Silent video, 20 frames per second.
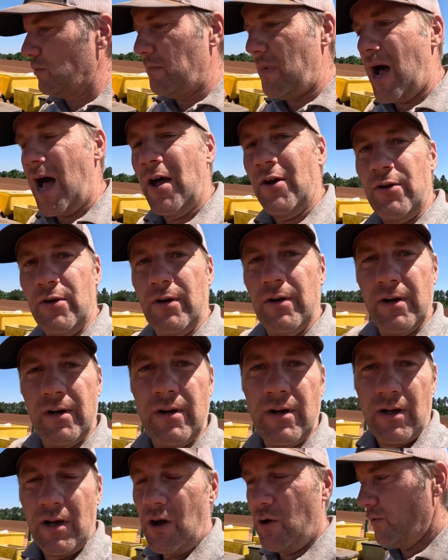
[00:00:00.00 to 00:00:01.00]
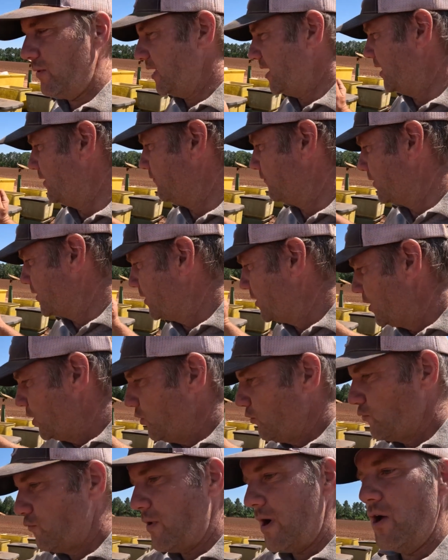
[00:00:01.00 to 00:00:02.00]
monitor on every
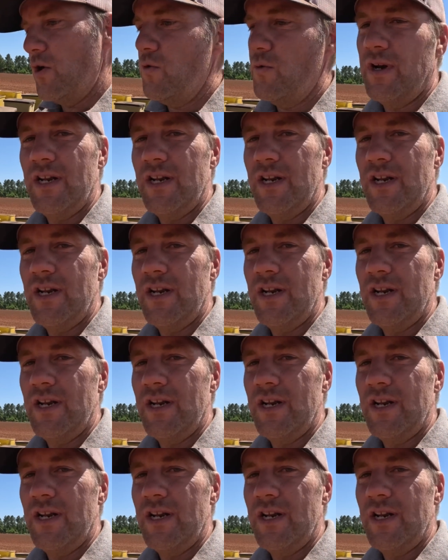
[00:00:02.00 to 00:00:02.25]
row,